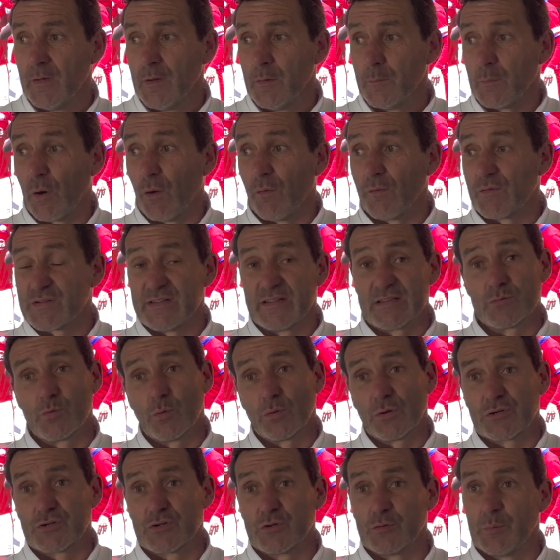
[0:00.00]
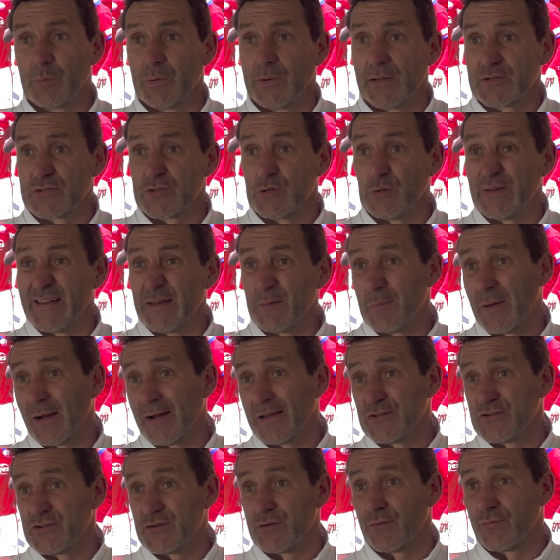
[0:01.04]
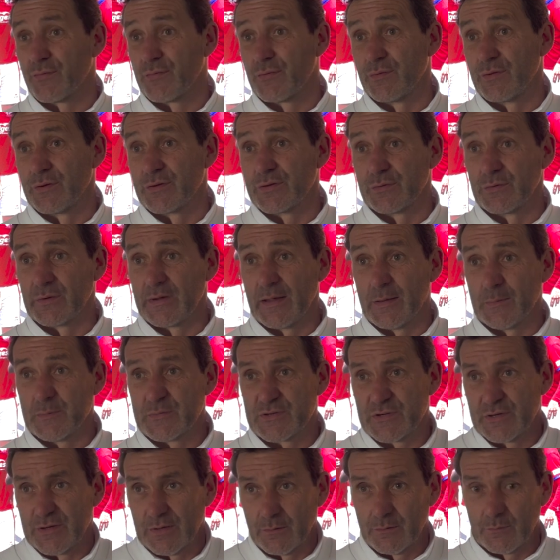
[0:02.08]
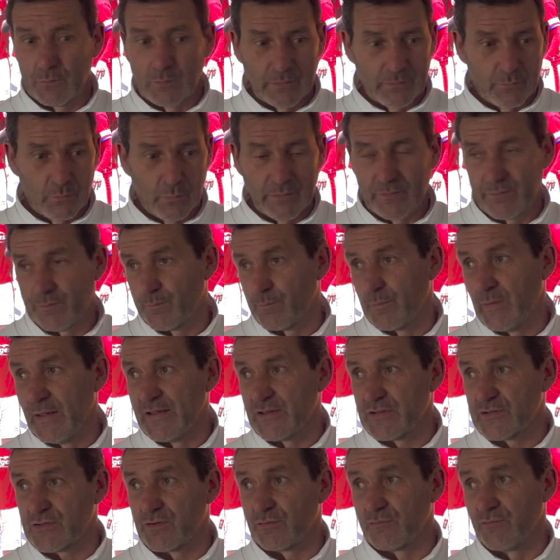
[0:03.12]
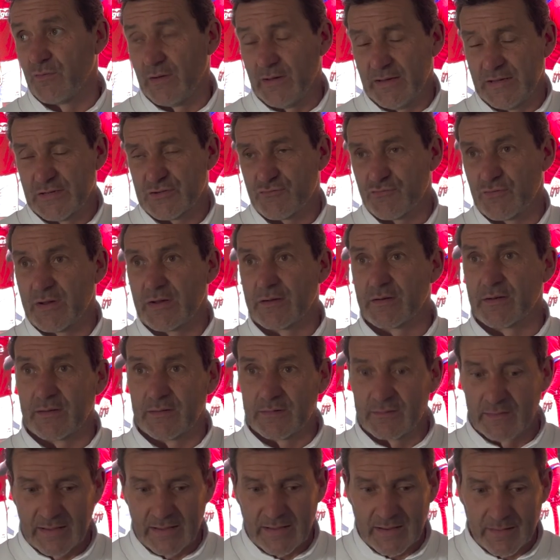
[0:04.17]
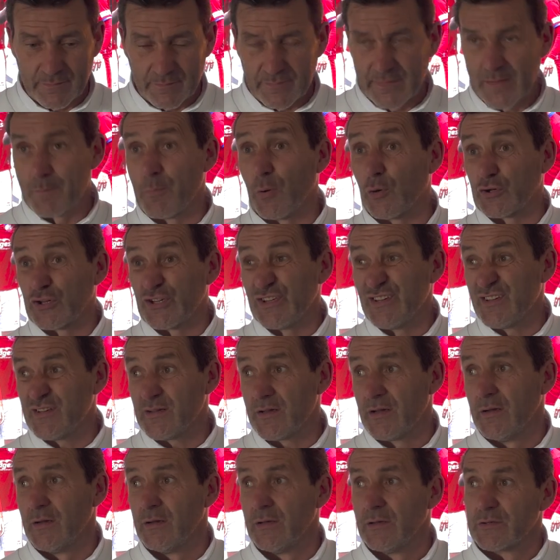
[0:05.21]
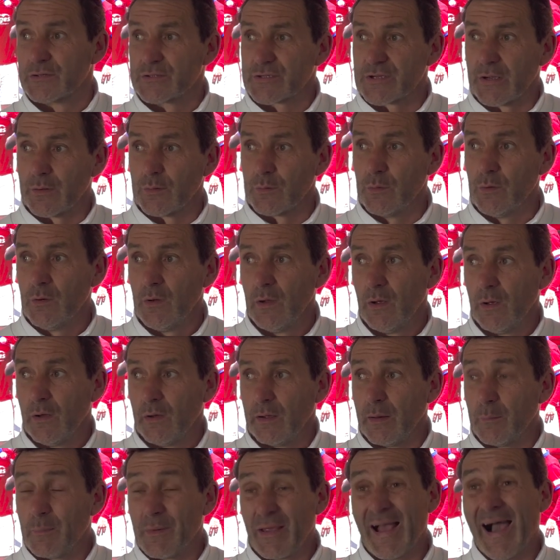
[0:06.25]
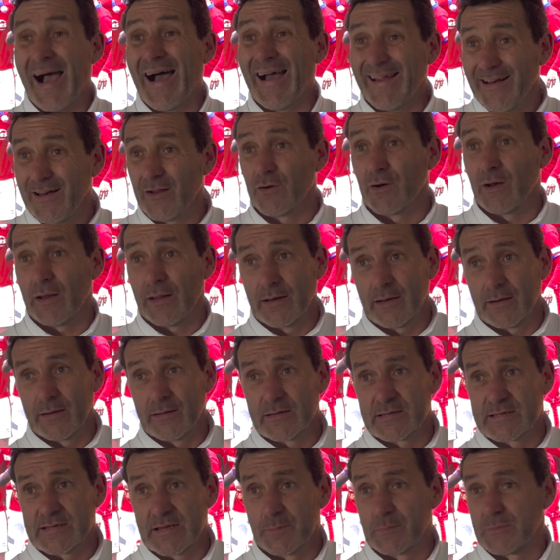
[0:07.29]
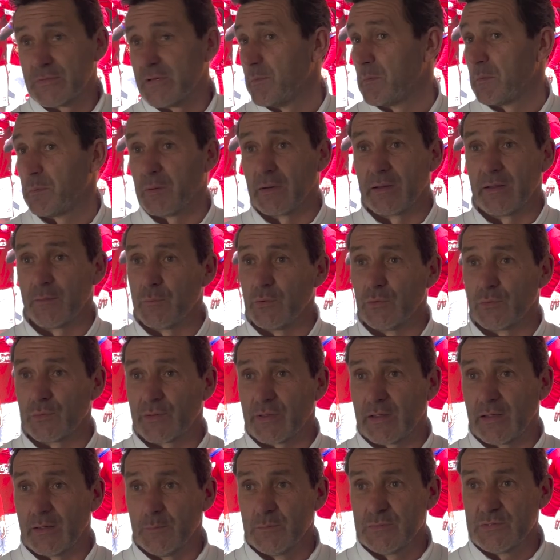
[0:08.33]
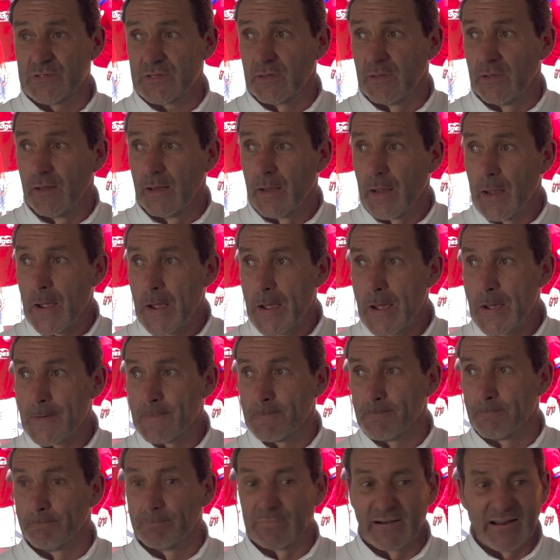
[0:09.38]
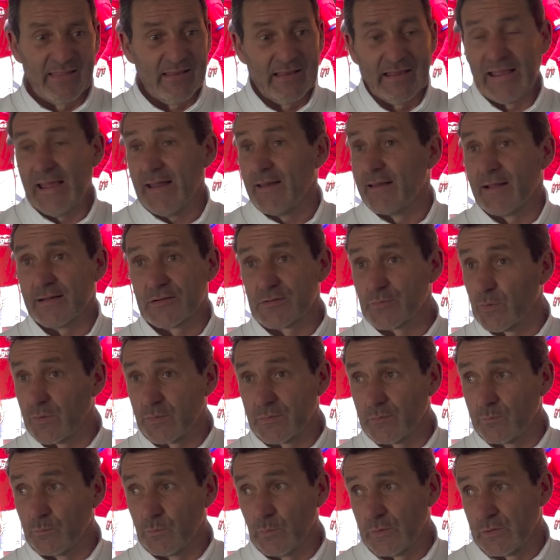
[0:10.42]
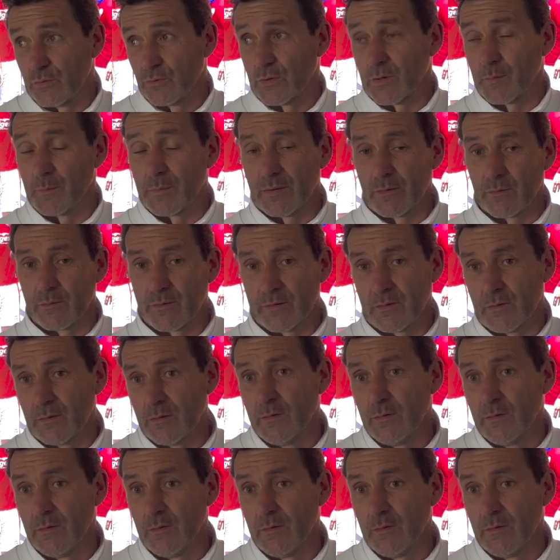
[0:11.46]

obviously, there's one or two players who need managing through the two games, you know, with history and their bodies. So it'll be highly unlikely the same team will play both games. But again, that's what we talk about.